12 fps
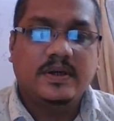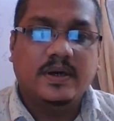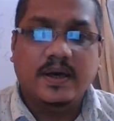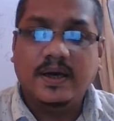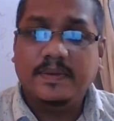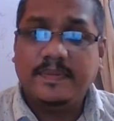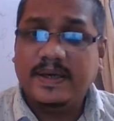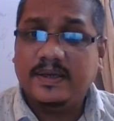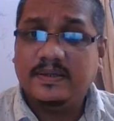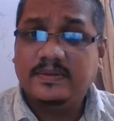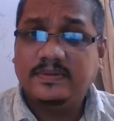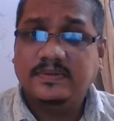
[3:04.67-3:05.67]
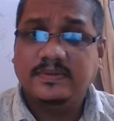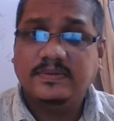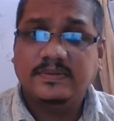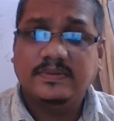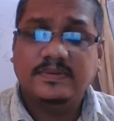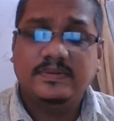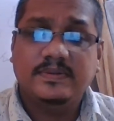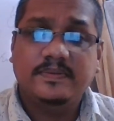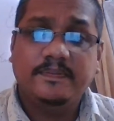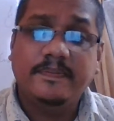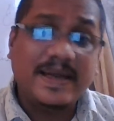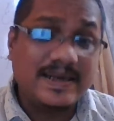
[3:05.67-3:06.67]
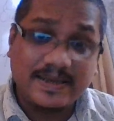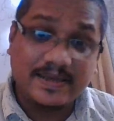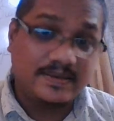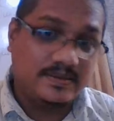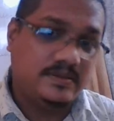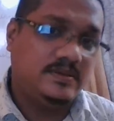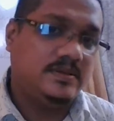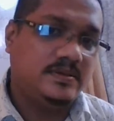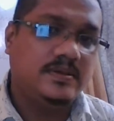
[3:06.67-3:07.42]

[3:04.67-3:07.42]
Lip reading: I mean many things.